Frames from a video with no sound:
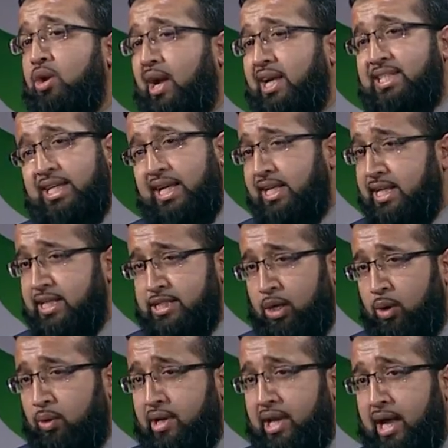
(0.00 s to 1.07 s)
9, 10 years
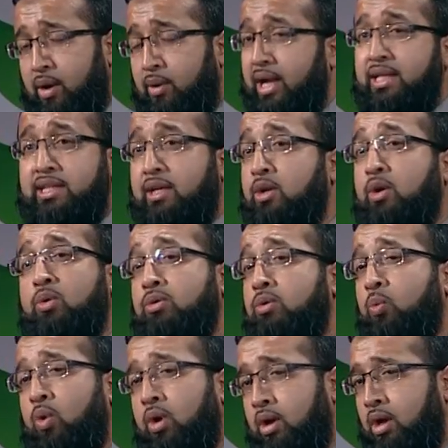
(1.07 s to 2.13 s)
old now and they don't
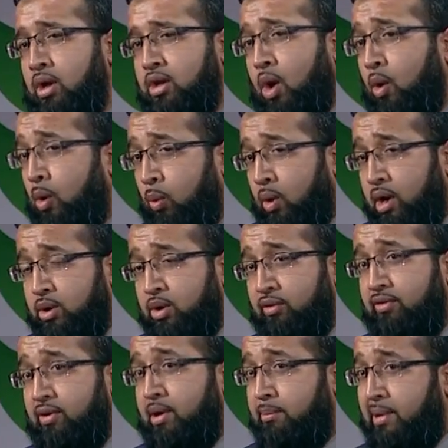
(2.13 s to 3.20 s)
know a word of
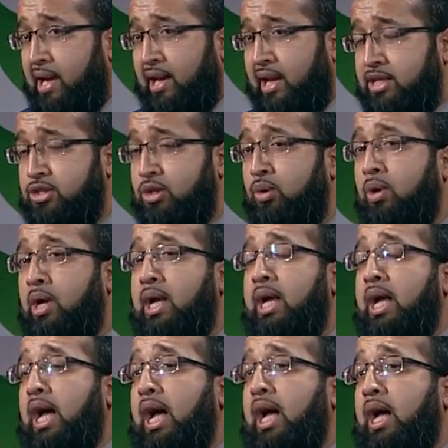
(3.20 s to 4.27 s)
Bangla so
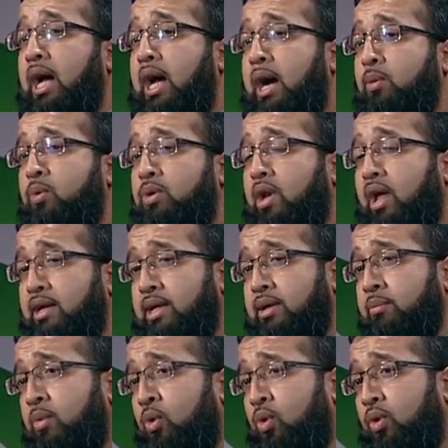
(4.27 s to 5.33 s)
I would like
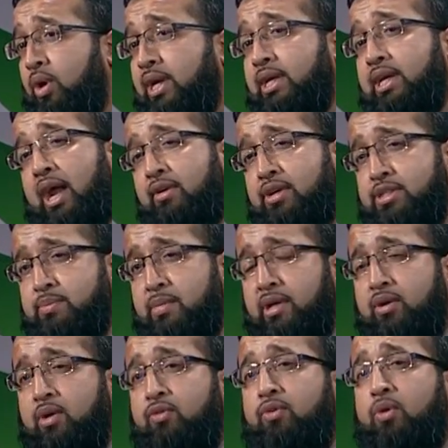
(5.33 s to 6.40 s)
more
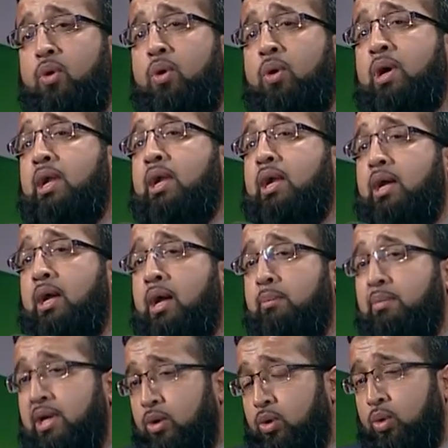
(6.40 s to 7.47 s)
encouragement for
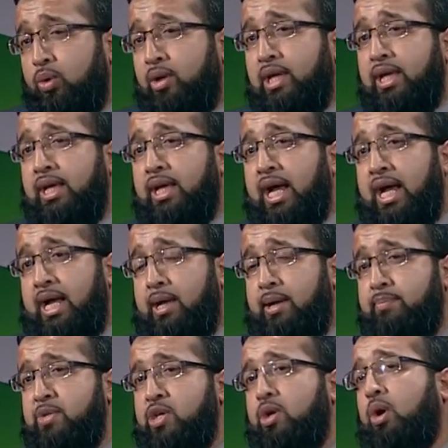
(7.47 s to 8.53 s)
Bengali you